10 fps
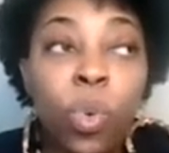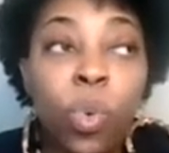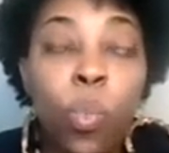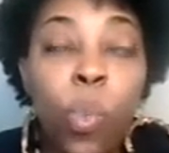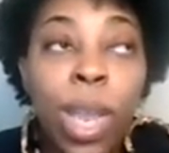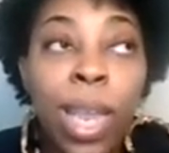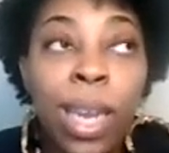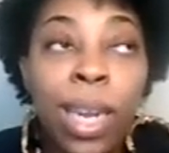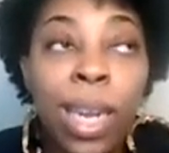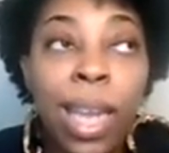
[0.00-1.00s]

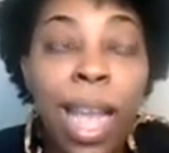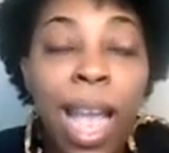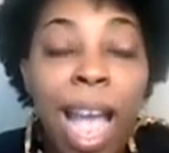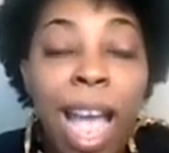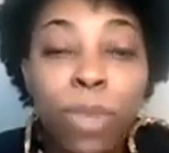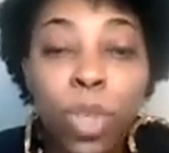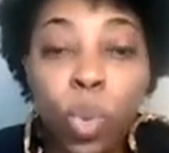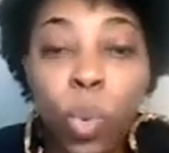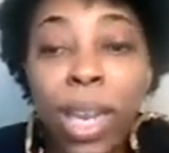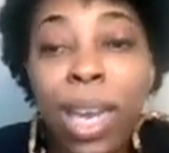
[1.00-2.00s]
when I'm
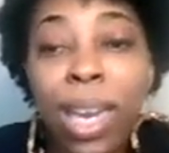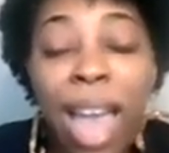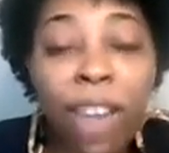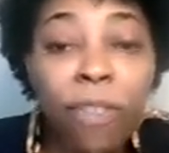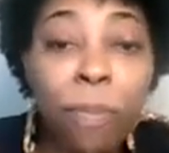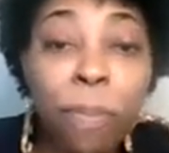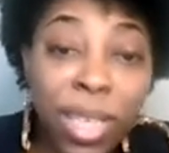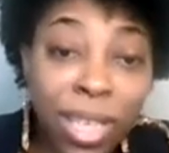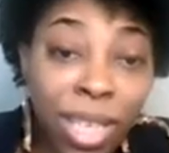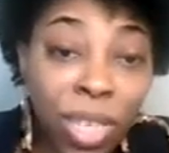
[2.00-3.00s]
doing a lot of
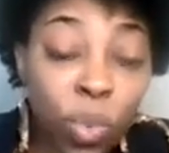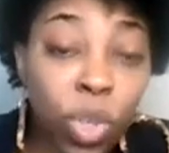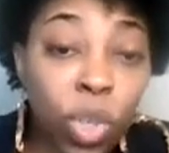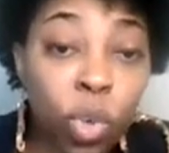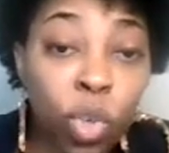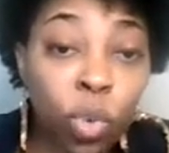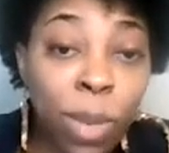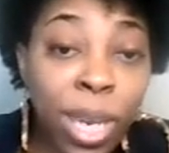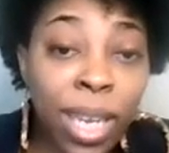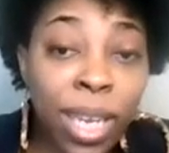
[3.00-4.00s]
business on social
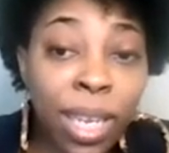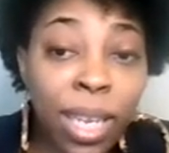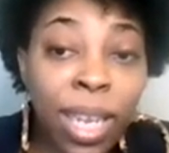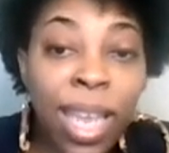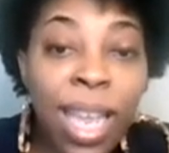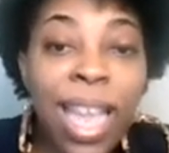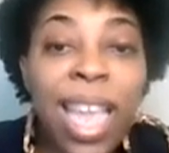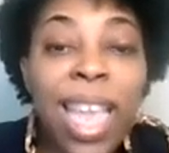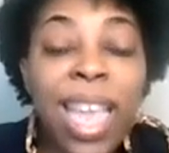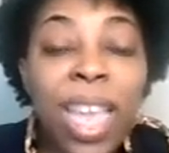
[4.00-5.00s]
media,
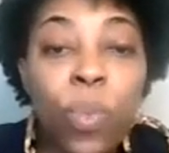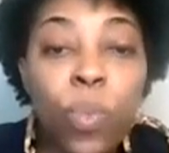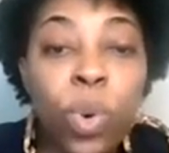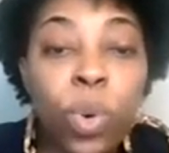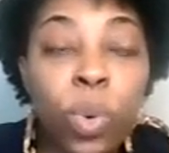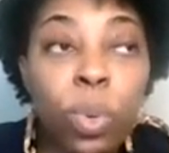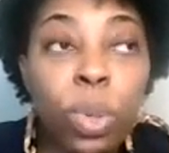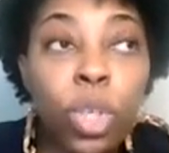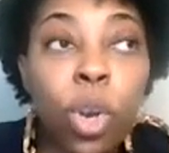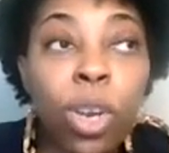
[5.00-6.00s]
it will
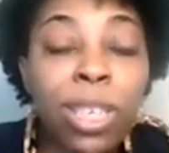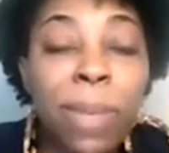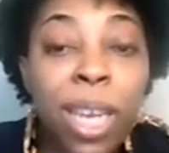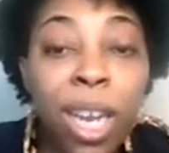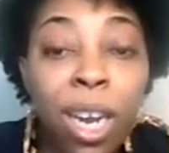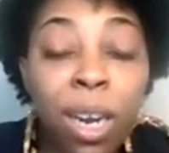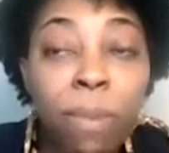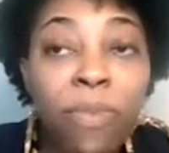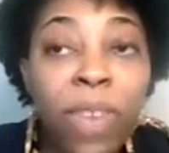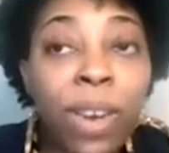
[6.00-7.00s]
start to
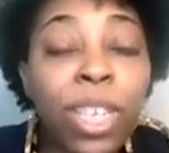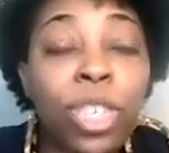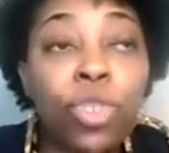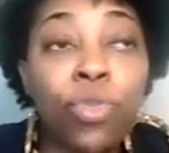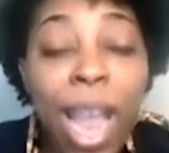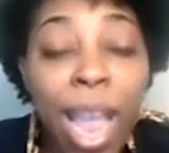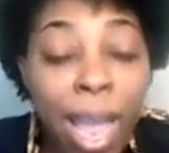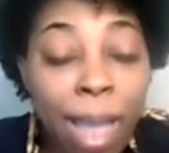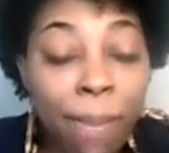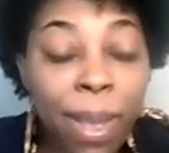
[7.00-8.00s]
become very
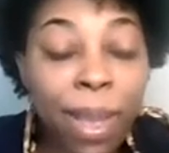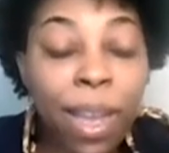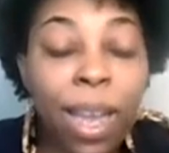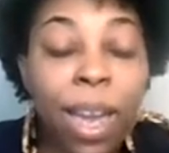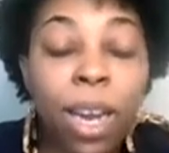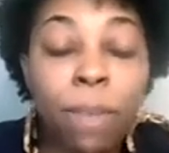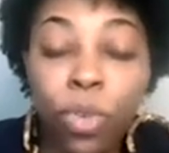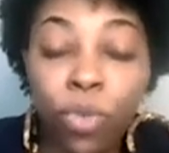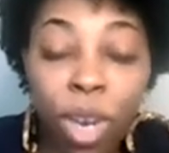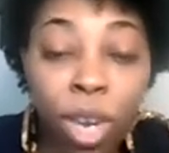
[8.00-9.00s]
drab,
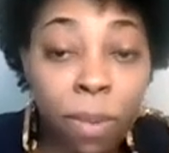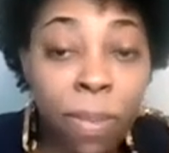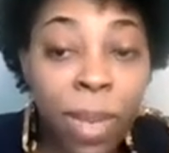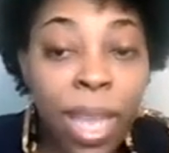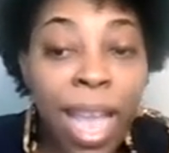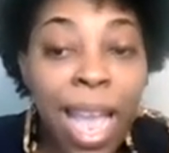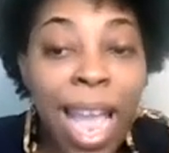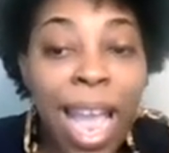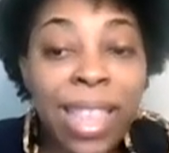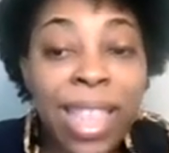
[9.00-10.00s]
humdrum,
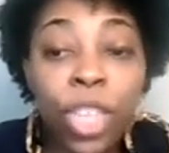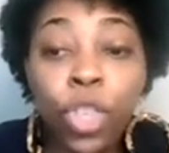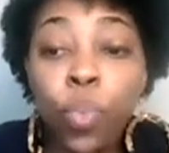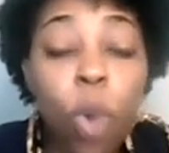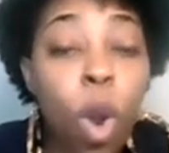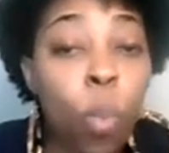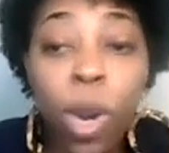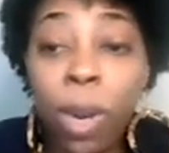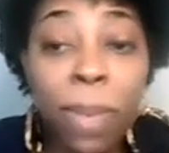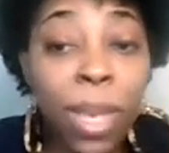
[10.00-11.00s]
and then you won't
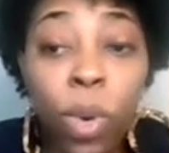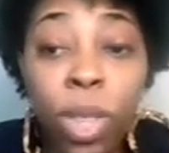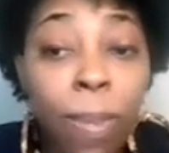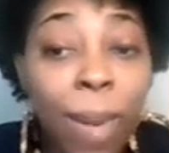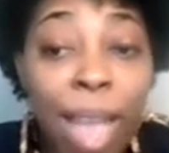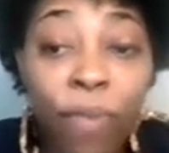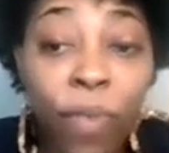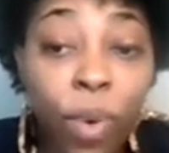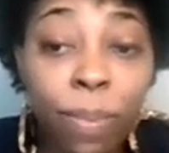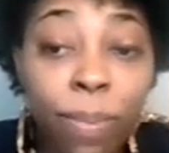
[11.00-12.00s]
want to be on the
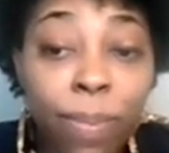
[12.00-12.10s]
platform.